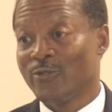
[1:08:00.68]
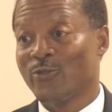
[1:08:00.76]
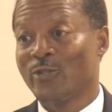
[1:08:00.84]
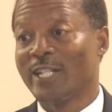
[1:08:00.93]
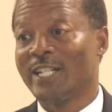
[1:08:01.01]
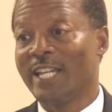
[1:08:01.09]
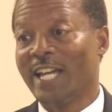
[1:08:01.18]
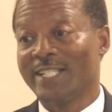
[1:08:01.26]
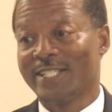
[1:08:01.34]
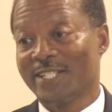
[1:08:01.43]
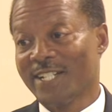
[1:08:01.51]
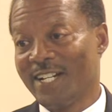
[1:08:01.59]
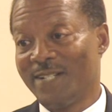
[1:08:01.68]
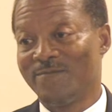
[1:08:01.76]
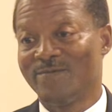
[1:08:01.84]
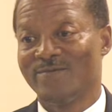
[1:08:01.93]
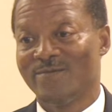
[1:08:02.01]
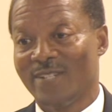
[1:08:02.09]
So the day has to
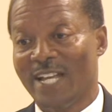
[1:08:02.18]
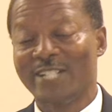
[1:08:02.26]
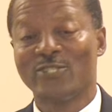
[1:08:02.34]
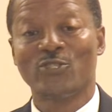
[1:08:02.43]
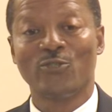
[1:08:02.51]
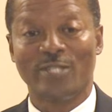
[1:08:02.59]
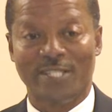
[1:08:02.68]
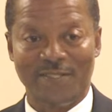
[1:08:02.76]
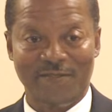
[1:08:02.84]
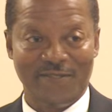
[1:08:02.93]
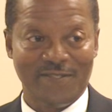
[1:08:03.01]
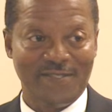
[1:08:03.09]
come, like Joseph,